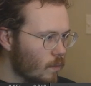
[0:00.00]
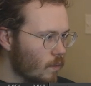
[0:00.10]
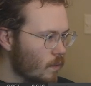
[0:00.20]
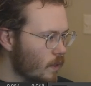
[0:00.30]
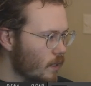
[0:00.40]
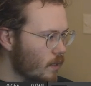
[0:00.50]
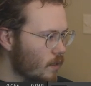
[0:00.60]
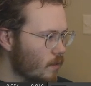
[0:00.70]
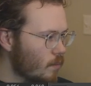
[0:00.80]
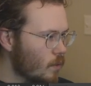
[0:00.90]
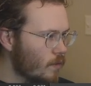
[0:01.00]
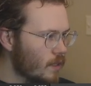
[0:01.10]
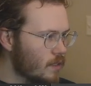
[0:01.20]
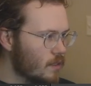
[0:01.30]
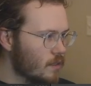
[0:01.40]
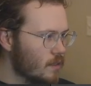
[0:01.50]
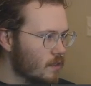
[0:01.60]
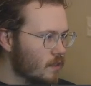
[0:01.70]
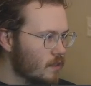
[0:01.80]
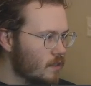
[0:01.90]
yeah, move this
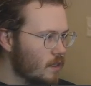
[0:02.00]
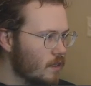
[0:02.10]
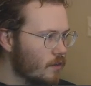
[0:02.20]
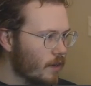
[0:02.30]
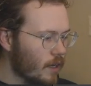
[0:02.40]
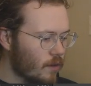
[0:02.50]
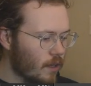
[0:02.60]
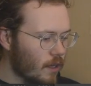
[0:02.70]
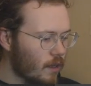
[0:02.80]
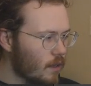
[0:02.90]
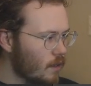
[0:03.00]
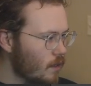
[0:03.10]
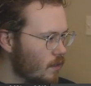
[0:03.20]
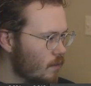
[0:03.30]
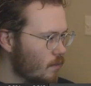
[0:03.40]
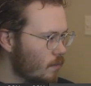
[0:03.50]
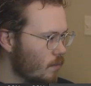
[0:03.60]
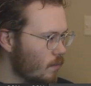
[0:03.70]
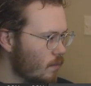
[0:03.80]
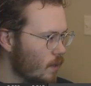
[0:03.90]
seed around and it
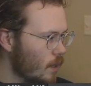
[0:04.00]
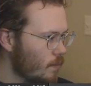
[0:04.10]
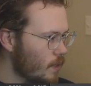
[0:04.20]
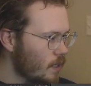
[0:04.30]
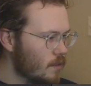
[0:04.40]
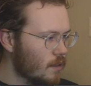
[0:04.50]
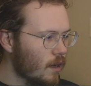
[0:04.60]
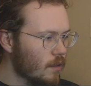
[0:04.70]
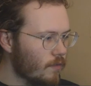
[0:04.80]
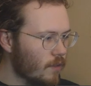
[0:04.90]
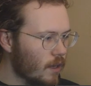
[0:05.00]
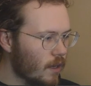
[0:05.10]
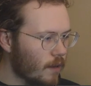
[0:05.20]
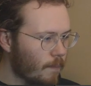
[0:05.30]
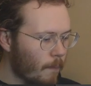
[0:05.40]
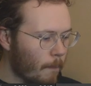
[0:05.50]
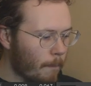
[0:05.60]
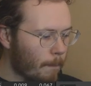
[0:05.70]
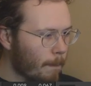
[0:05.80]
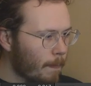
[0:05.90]
updates on the fly.
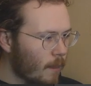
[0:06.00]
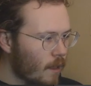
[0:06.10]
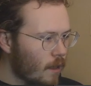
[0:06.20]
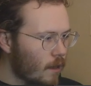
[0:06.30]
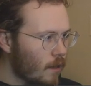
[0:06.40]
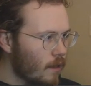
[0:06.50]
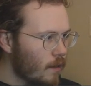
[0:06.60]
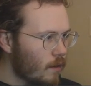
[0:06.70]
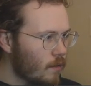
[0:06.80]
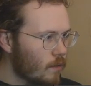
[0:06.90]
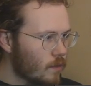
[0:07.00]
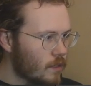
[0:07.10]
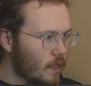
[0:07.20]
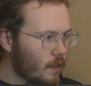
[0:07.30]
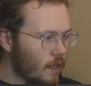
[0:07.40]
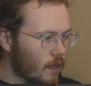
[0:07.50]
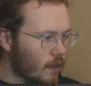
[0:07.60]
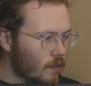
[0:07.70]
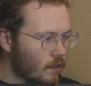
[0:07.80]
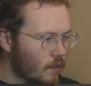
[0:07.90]
And then we're setting that
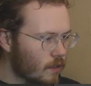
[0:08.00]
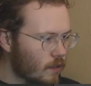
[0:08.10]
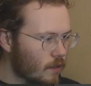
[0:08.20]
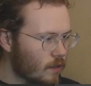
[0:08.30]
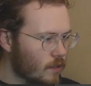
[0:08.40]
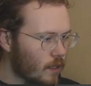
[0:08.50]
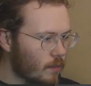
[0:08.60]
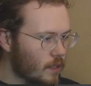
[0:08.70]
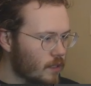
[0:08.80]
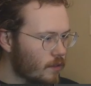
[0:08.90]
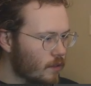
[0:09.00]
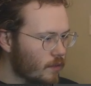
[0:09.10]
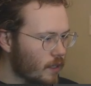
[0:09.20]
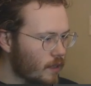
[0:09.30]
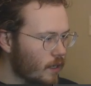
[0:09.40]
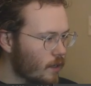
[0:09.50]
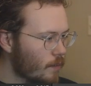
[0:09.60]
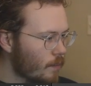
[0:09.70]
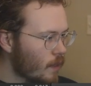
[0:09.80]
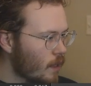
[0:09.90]
color, setting material right there.
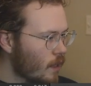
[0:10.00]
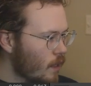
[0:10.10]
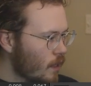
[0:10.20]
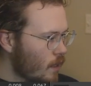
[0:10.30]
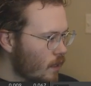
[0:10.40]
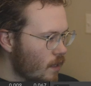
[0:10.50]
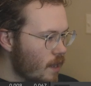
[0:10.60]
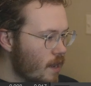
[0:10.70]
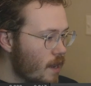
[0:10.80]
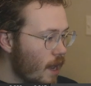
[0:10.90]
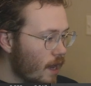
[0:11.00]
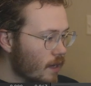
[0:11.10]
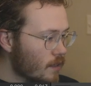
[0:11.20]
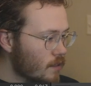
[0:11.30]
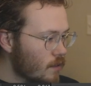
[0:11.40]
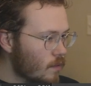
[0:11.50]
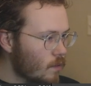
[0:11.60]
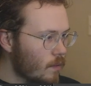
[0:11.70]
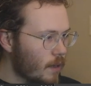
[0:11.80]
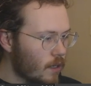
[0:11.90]
Next, we
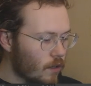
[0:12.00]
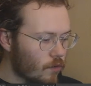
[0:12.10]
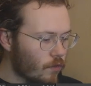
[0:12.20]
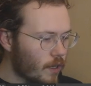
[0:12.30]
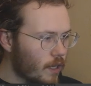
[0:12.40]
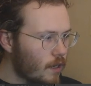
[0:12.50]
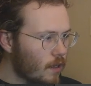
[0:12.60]
make a grid,